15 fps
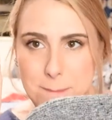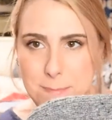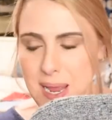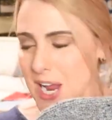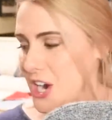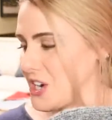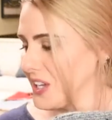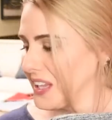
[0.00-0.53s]

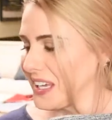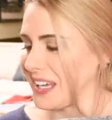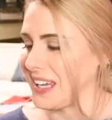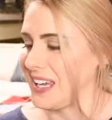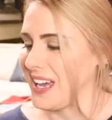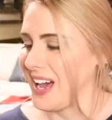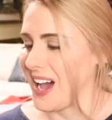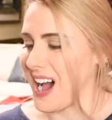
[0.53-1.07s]
Barely,
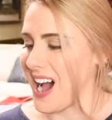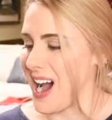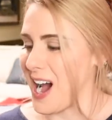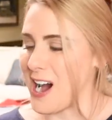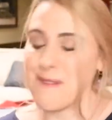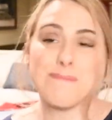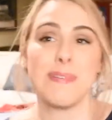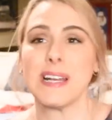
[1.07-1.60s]

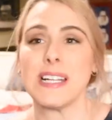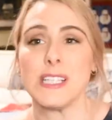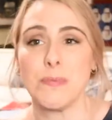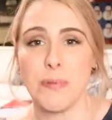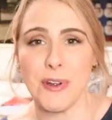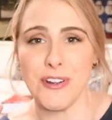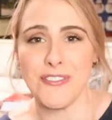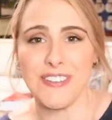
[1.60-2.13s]
but it's
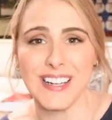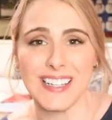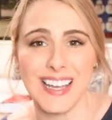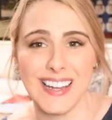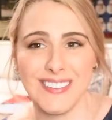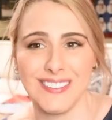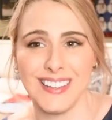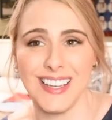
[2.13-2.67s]
perfect.
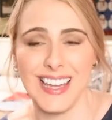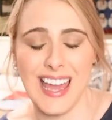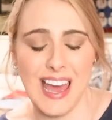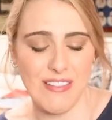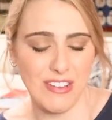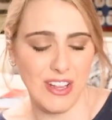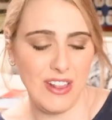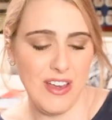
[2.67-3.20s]
I don't like
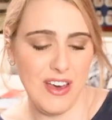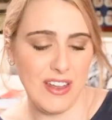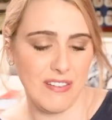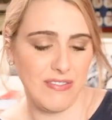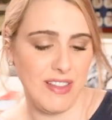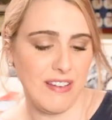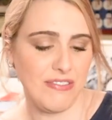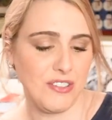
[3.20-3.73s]
having a lot
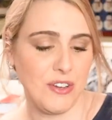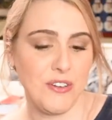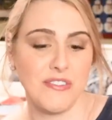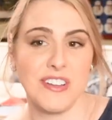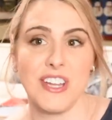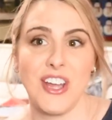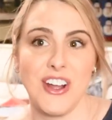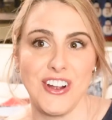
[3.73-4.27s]
of leftover
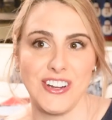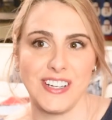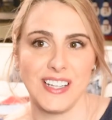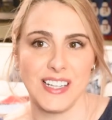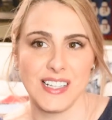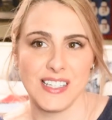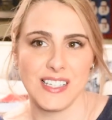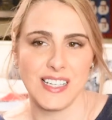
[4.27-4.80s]
yarn, and
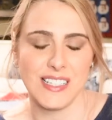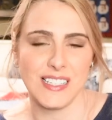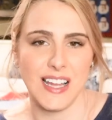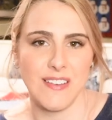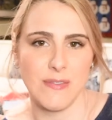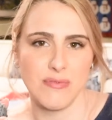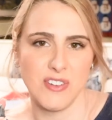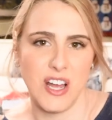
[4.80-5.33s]
it's nice to
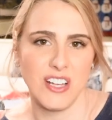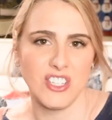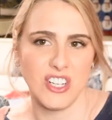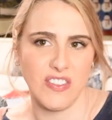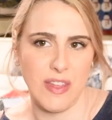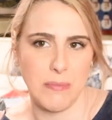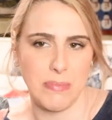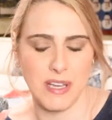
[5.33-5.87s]
have a project
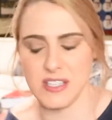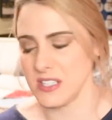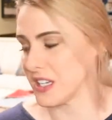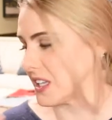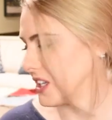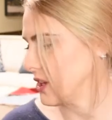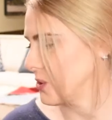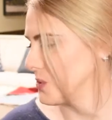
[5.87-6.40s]
that
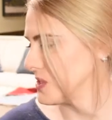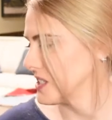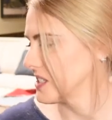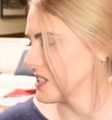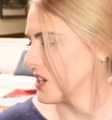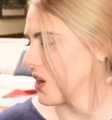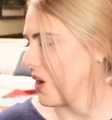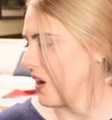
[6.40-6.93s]
basically uses
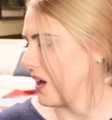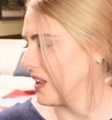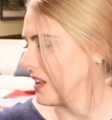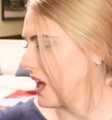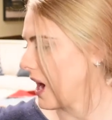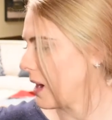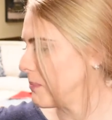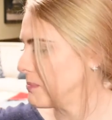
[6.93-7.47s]
it all
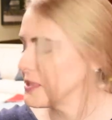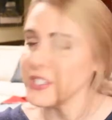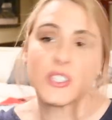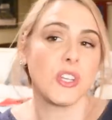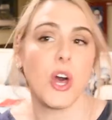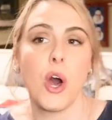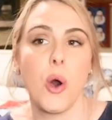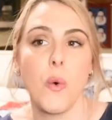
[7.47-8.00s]
up.
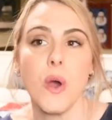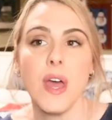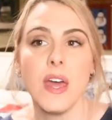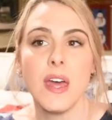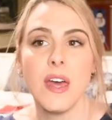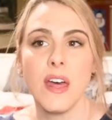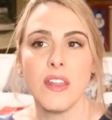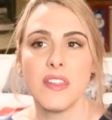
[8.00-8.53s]
So
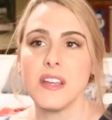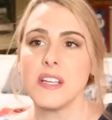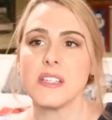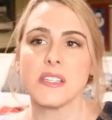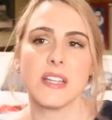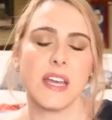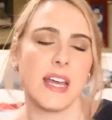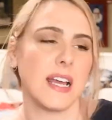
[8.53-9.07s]

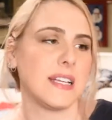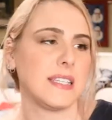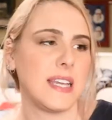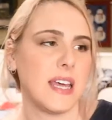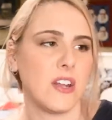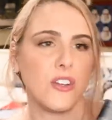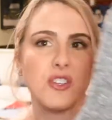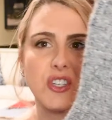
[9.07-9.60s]
these, like I
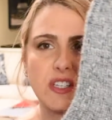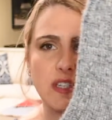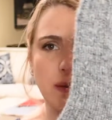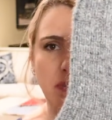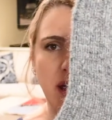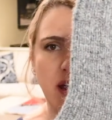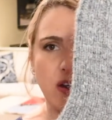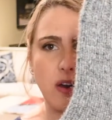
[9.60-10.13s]
said, are just a
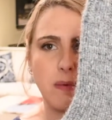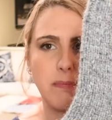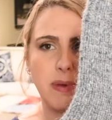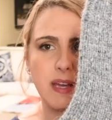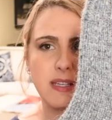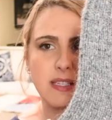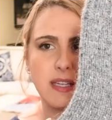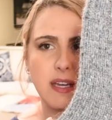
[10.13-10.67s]
pair of
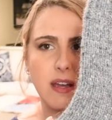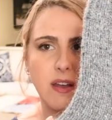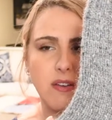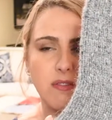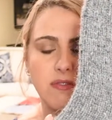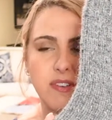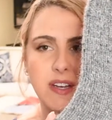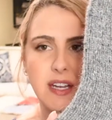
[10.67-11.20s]
basic
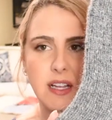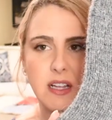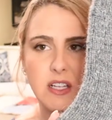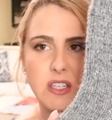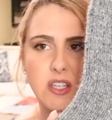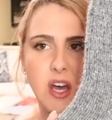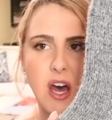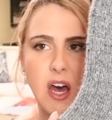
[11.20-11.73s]
vanilla
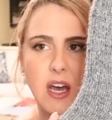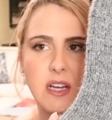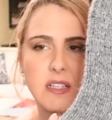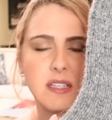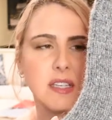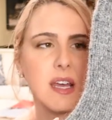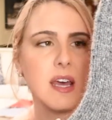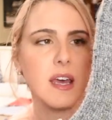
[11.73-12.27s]
socks.